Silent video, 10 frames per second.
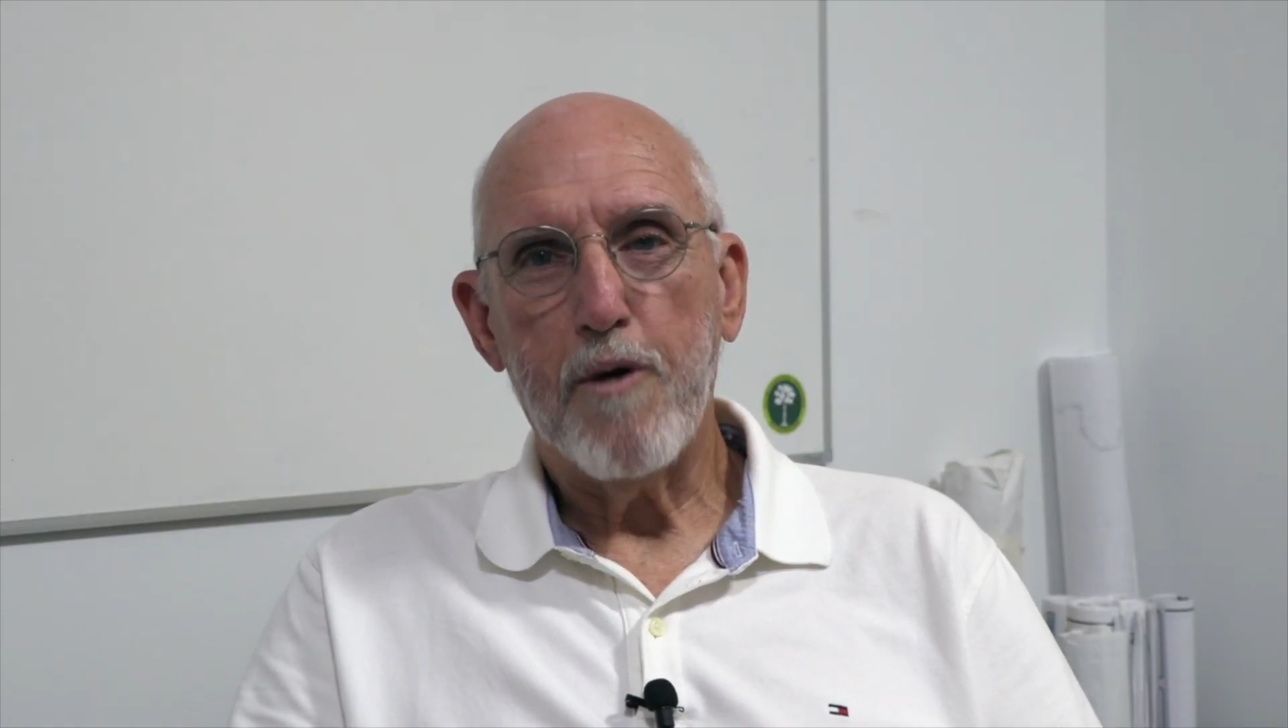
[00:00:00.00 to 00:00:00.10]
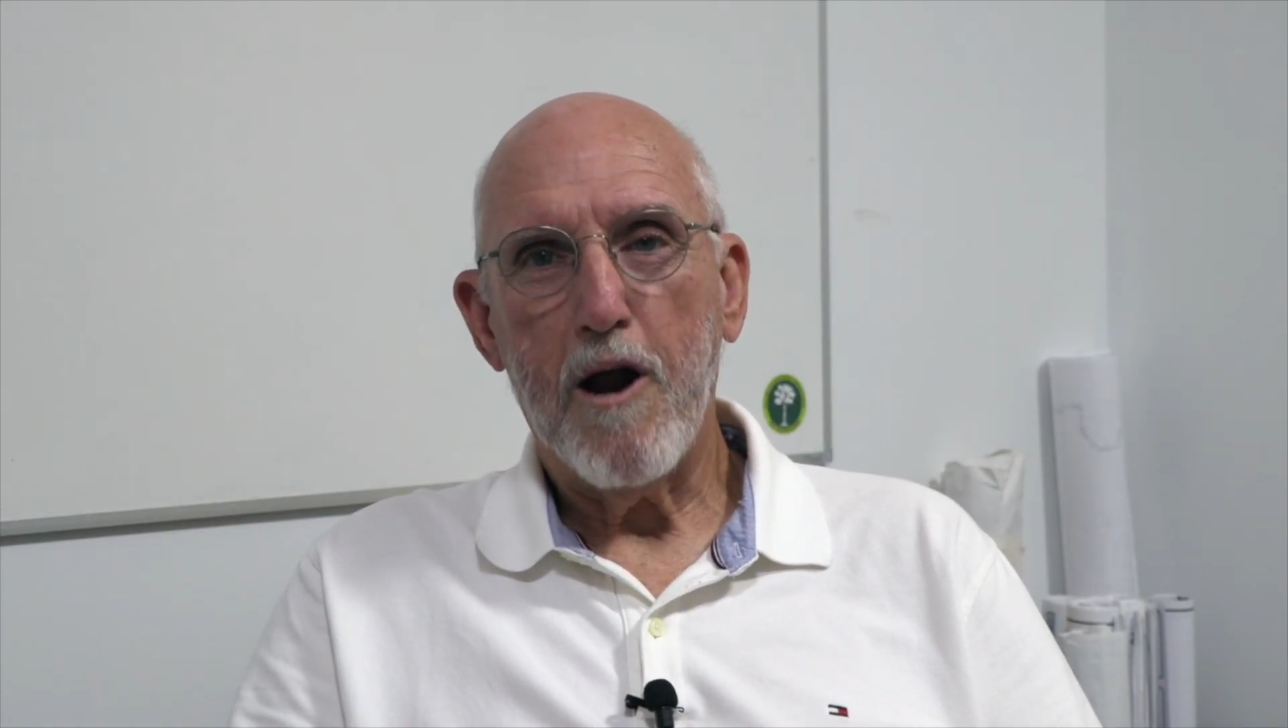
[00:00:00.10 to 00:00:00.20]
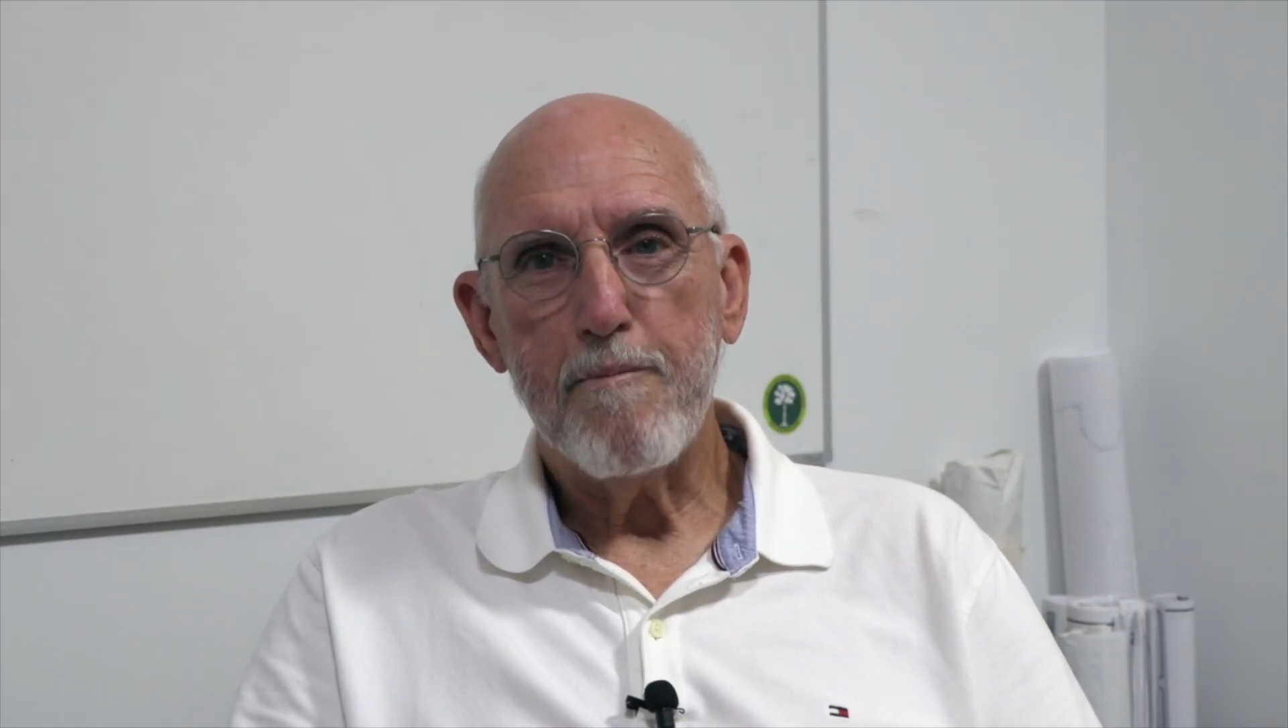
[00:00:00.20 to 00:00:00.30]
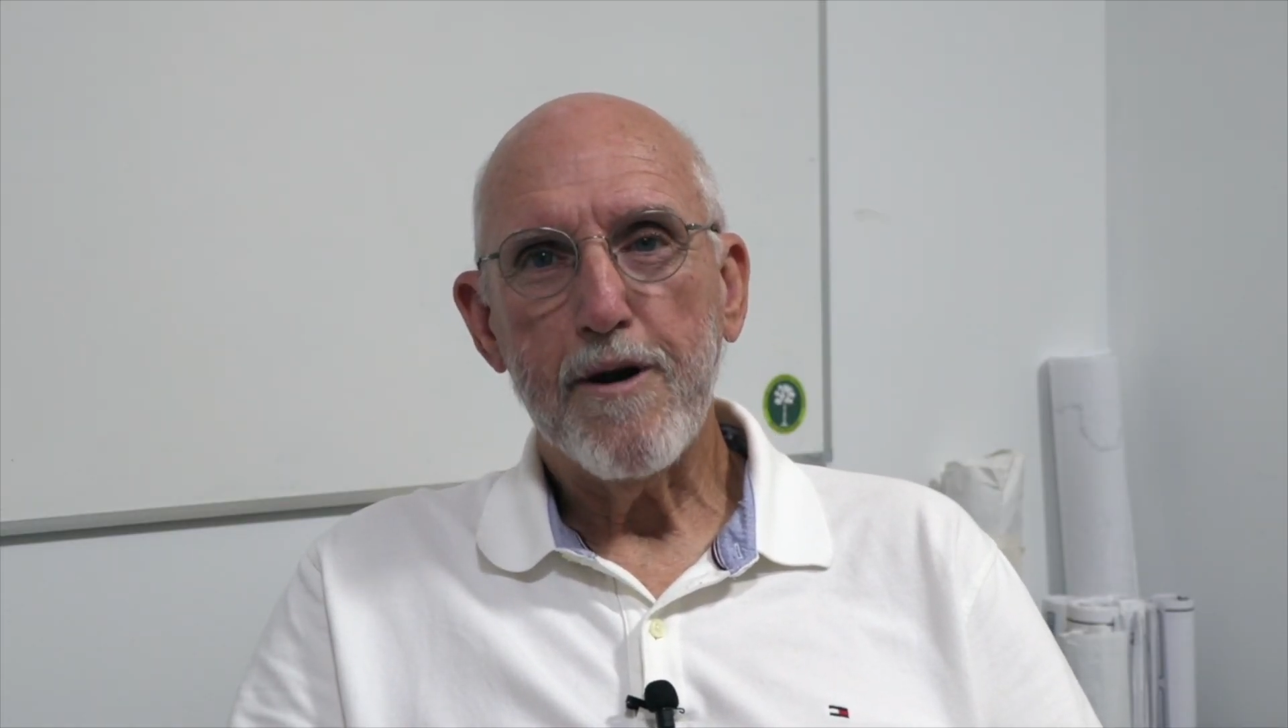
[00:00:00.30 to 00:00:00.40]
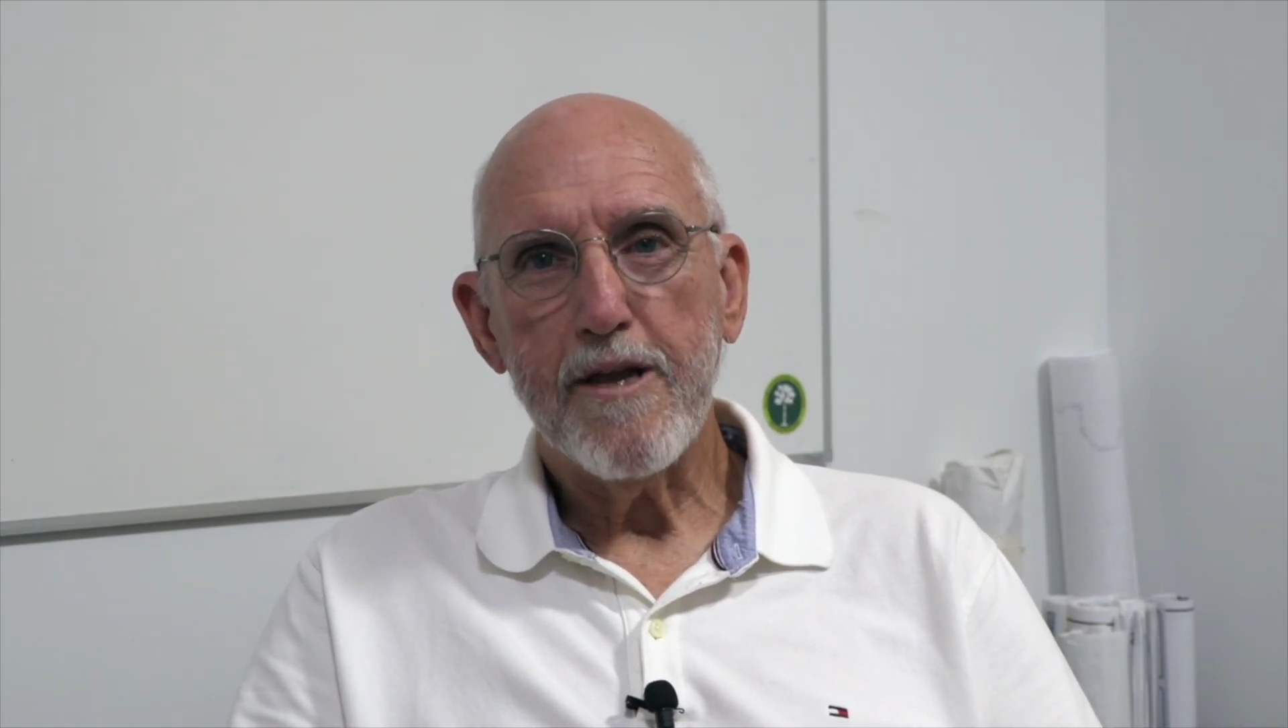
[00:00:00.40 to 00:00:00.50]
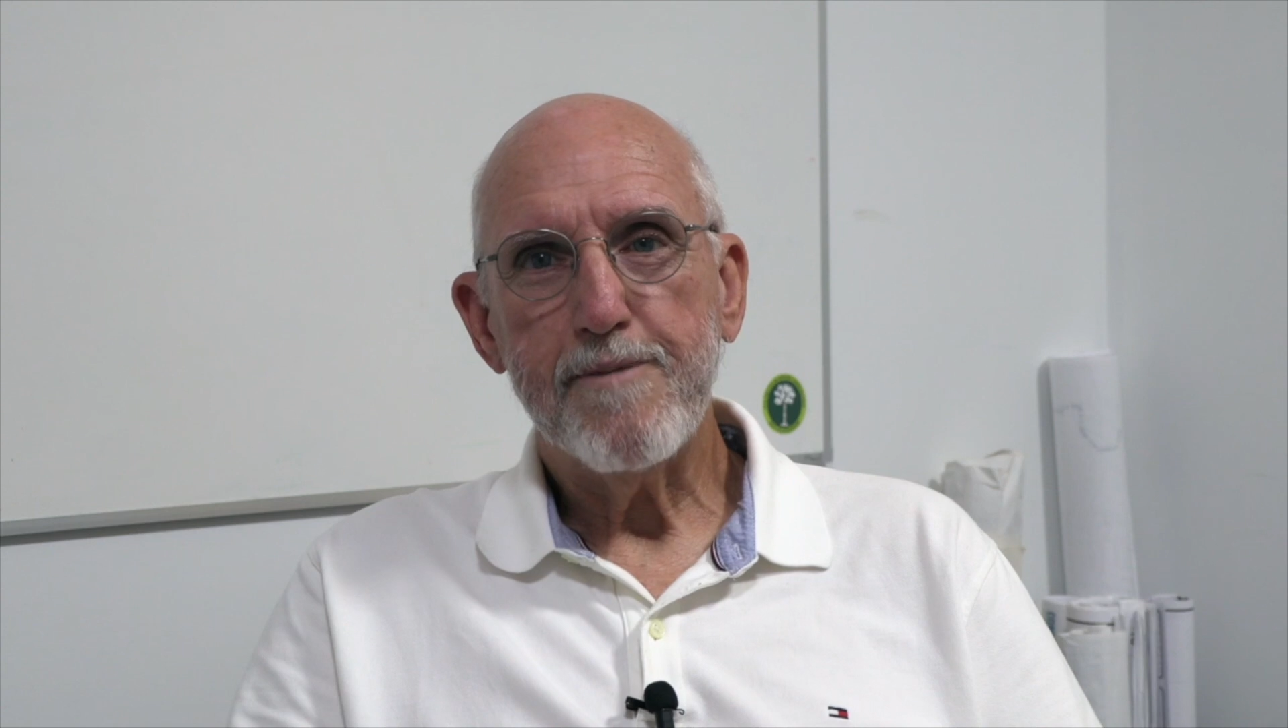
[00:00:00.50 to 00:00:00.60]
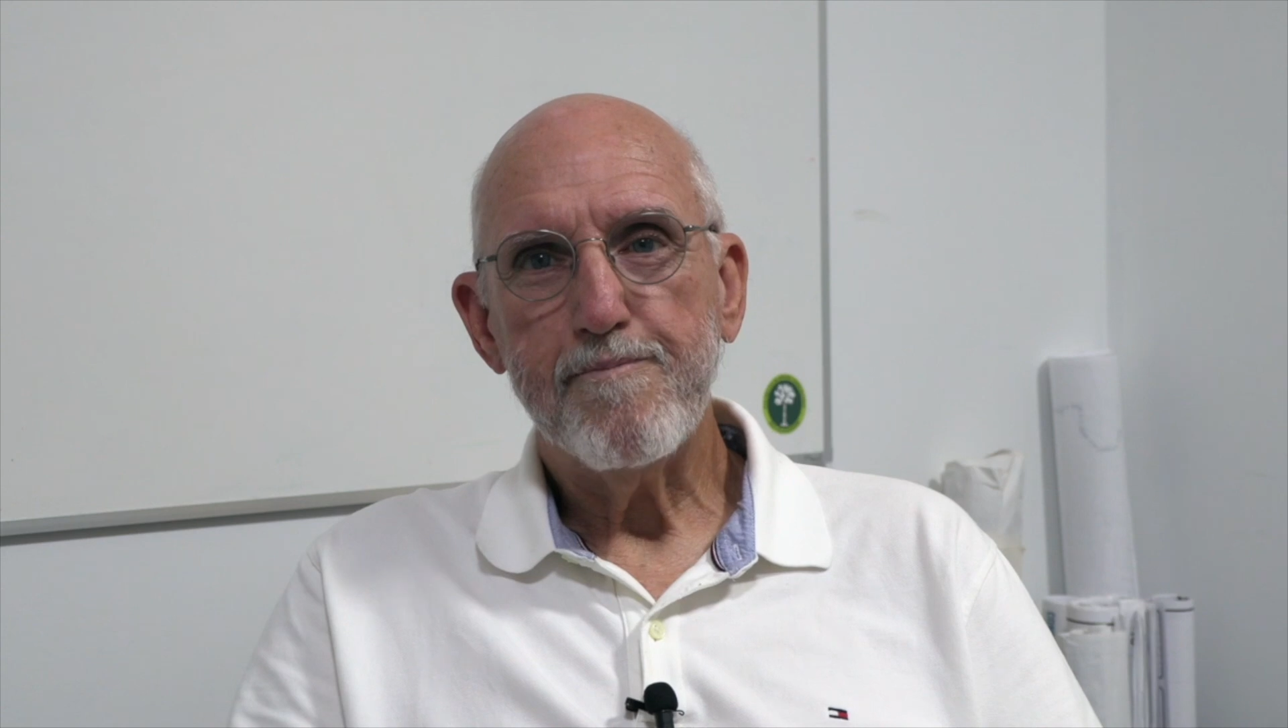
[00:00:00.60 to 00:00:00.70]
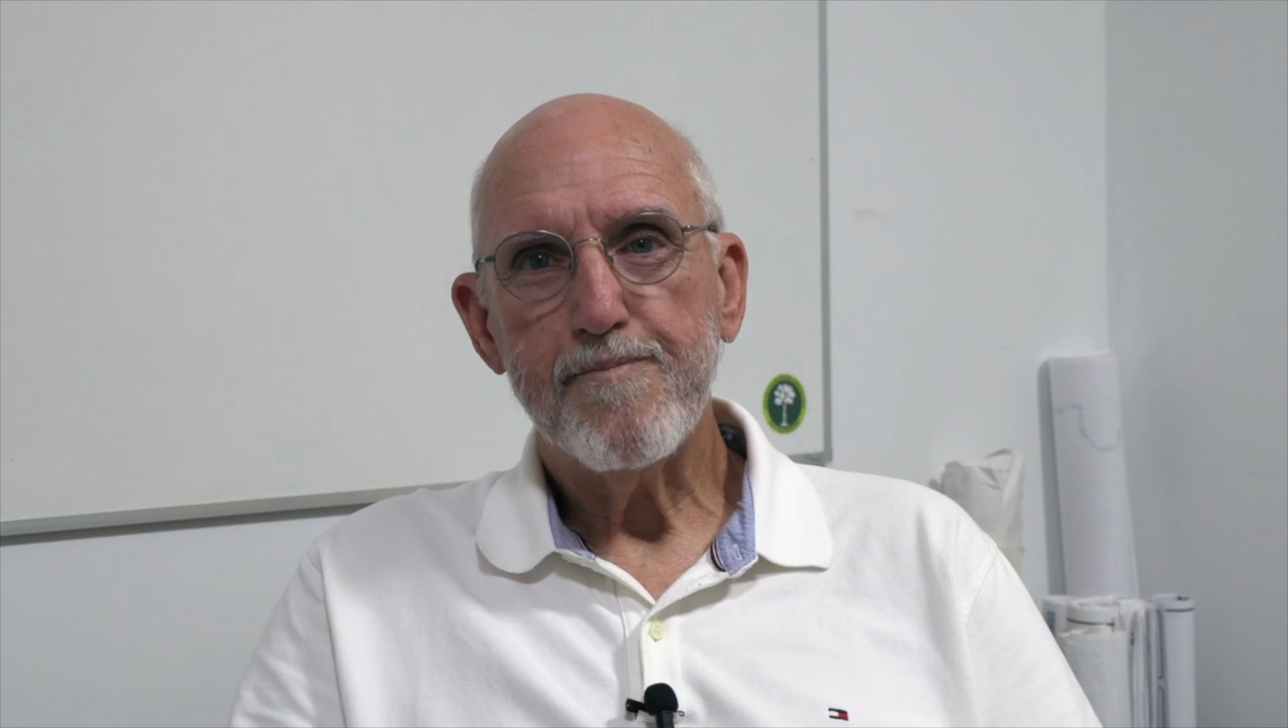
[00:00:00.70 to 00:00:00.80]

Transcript: properly,